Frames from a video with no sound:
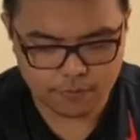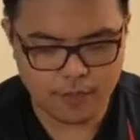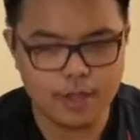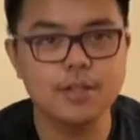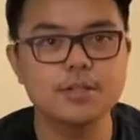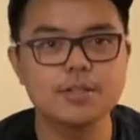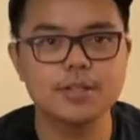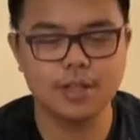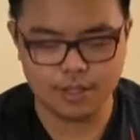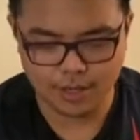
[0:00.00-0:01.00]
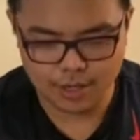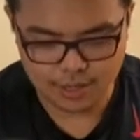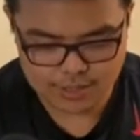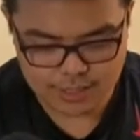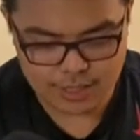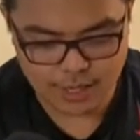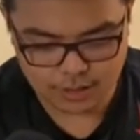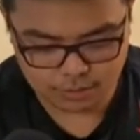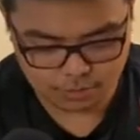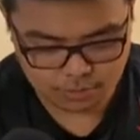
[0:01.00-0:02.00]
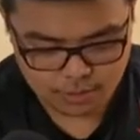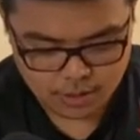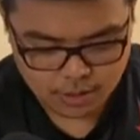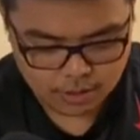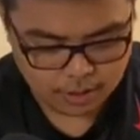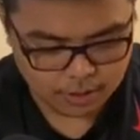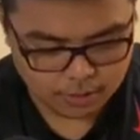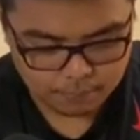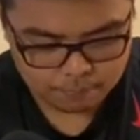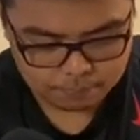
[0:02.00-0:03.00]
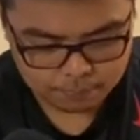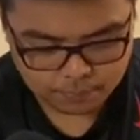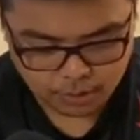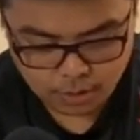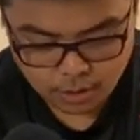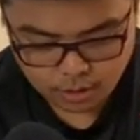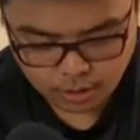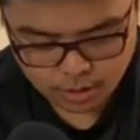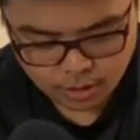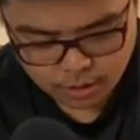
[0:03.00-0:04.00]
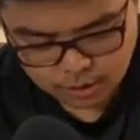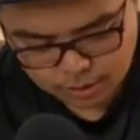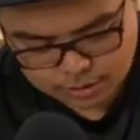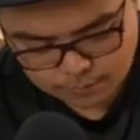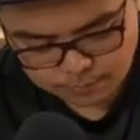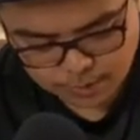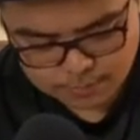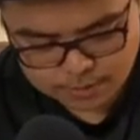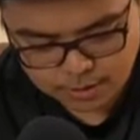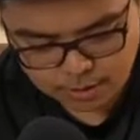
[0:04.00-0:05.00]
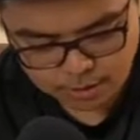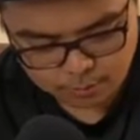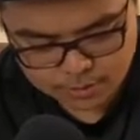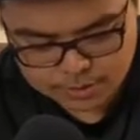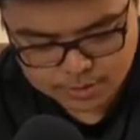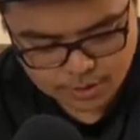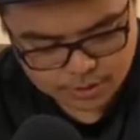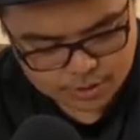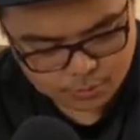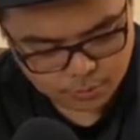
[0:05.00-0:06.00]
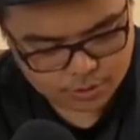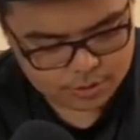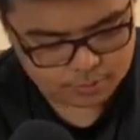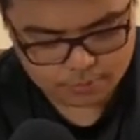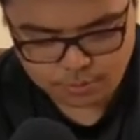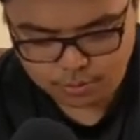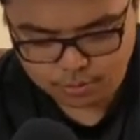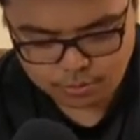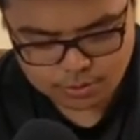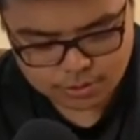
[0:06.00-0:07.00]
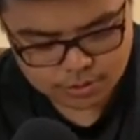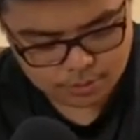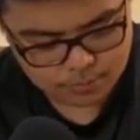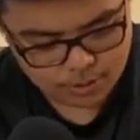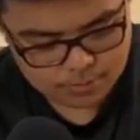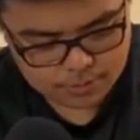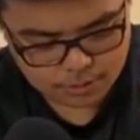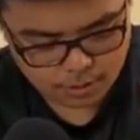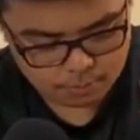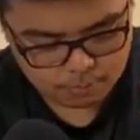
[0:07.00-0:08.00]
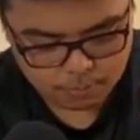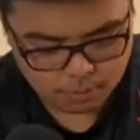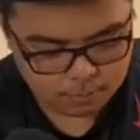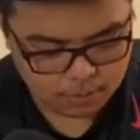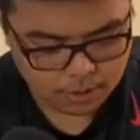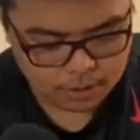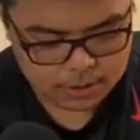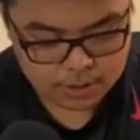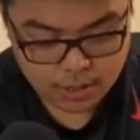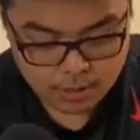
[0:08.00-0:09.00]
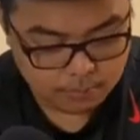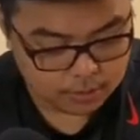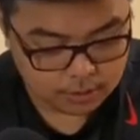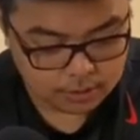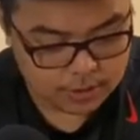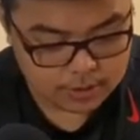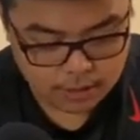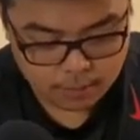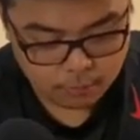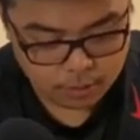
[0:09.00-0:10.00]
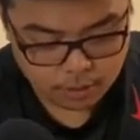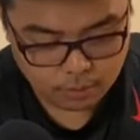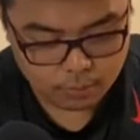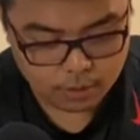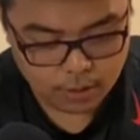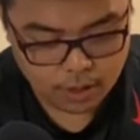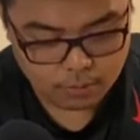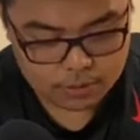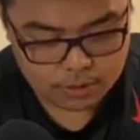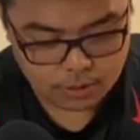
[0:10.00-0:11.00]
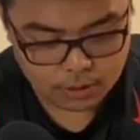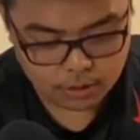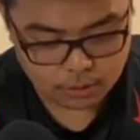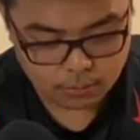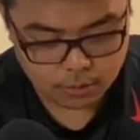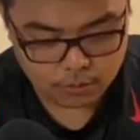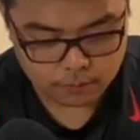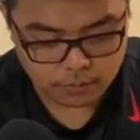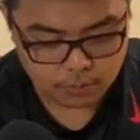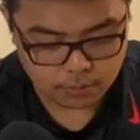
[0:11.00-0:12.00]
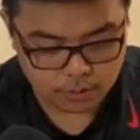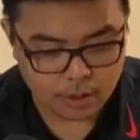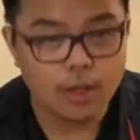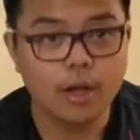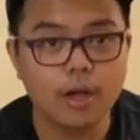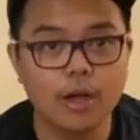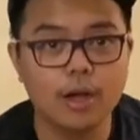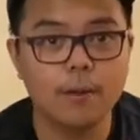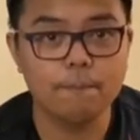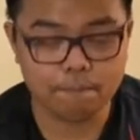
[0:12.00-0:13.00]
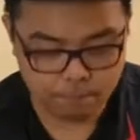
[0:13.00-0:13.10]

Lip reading: things na nakasingit, no? Here. Sometimes they are receipts with some notes, sometimes they are bookmarks. But in this time, while I was studying the word of the Lord, a